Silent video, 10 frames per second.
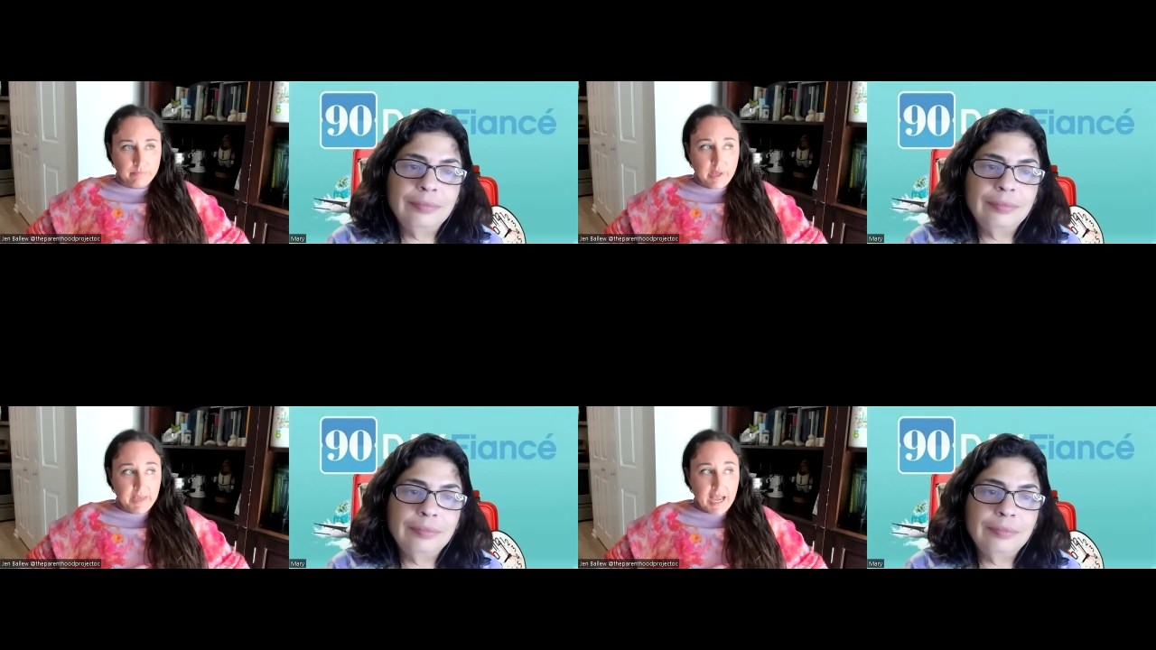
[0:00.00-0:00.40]

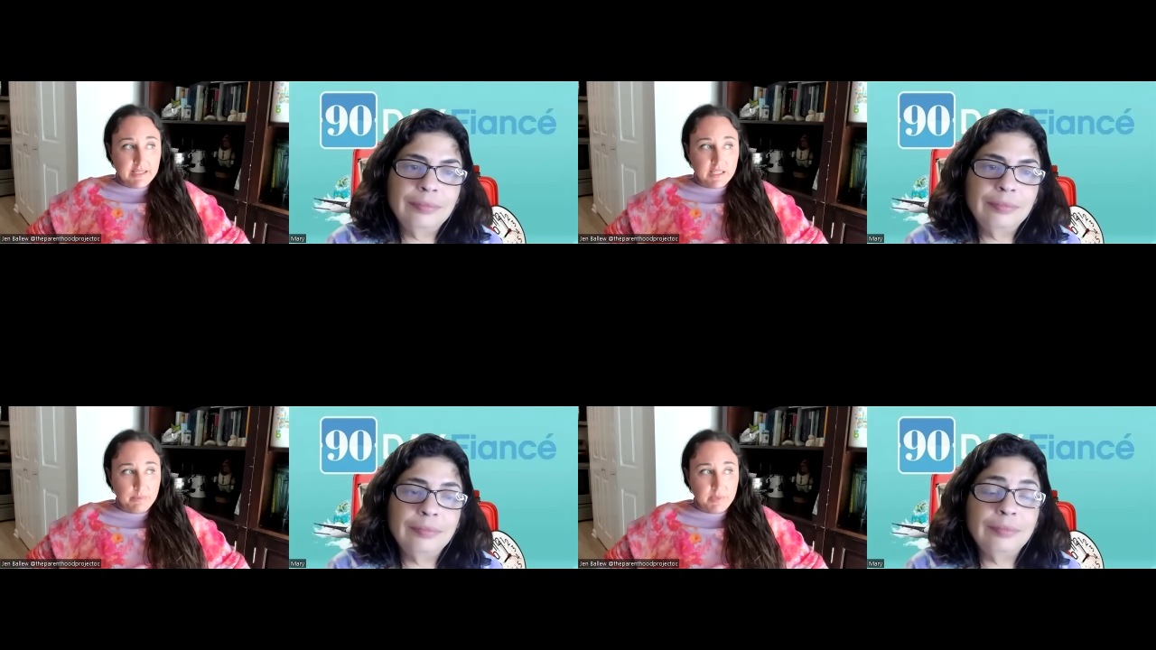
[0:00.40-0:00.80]
Speaker 1: maybe
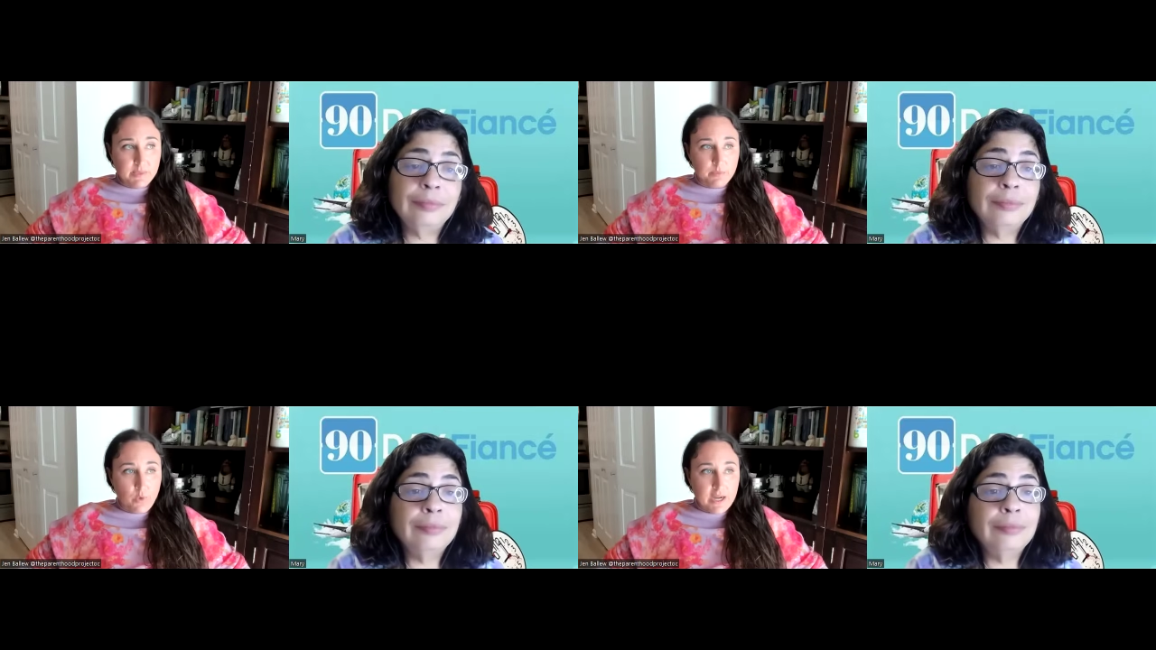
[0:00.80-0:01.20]
asking me
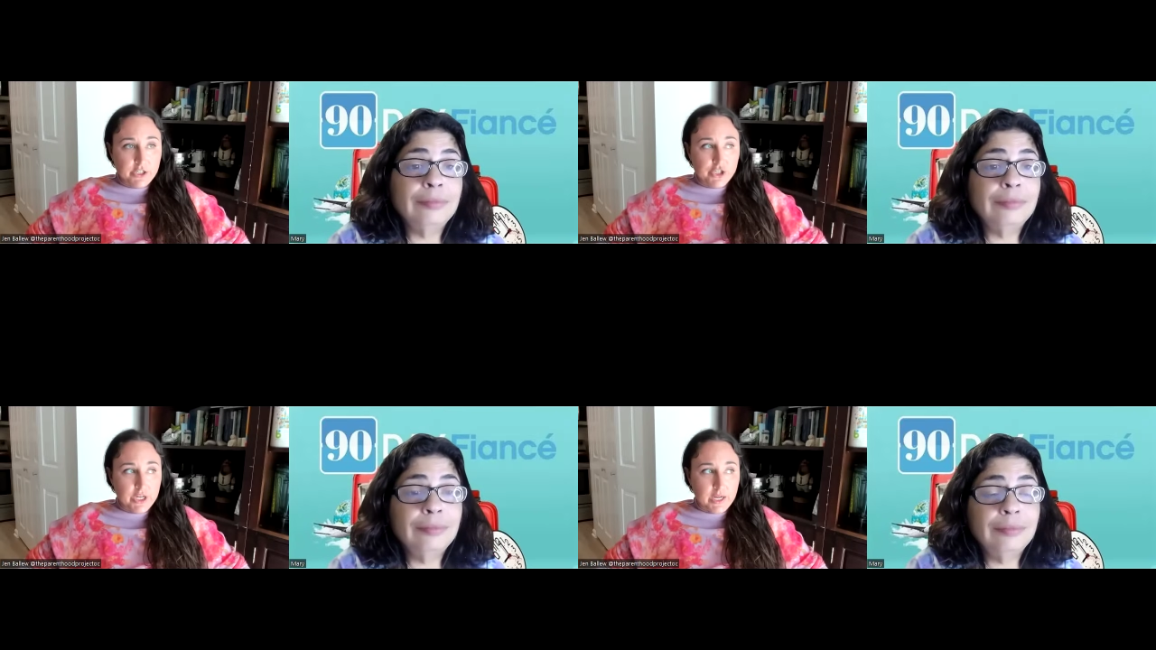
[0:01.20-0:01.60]
some
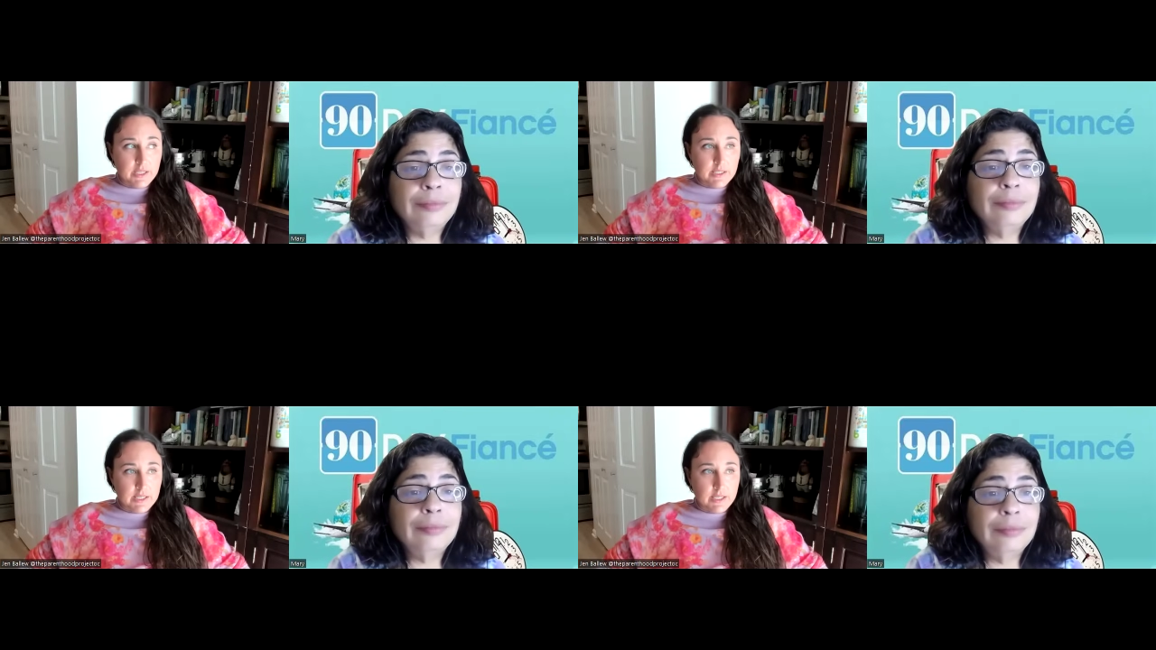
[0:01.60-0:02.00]

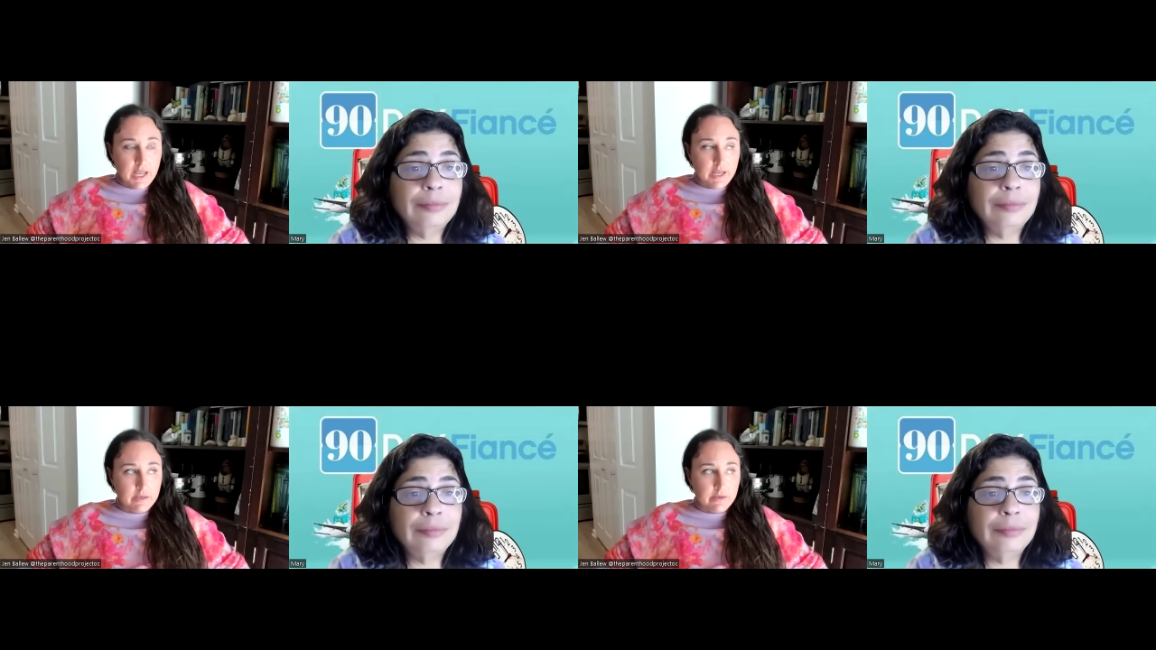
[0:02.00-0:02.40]
questions and
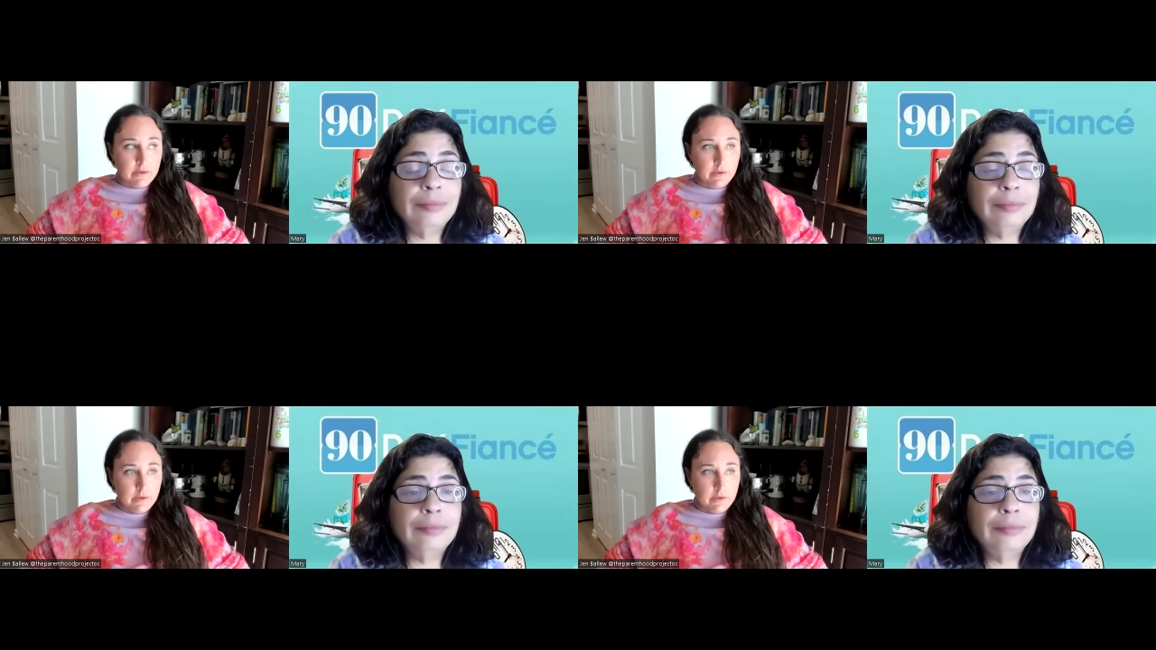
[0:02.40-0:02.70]
then